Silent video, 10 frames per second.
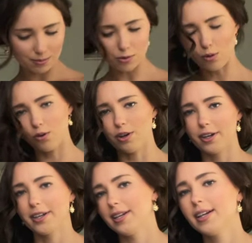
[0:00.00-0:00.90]

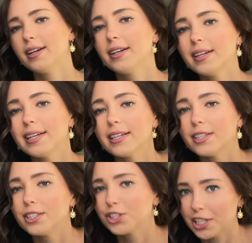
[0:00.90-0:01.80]
or
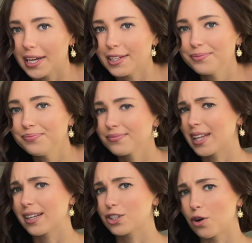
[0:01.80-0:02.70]
Shein
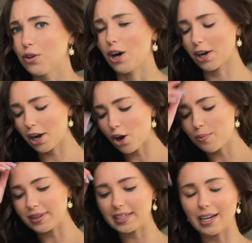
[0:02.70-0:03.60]
like so long ago,
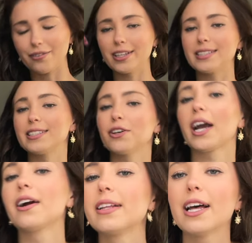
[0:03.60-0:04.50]
but they definitely still
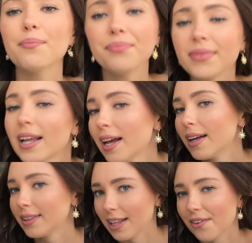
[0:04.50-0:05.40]
carry them.
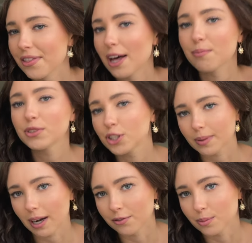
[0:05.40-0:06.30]
Love them, super
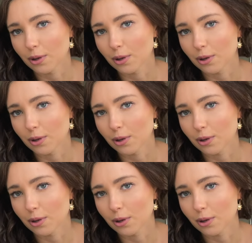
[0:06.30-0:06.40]
comfortable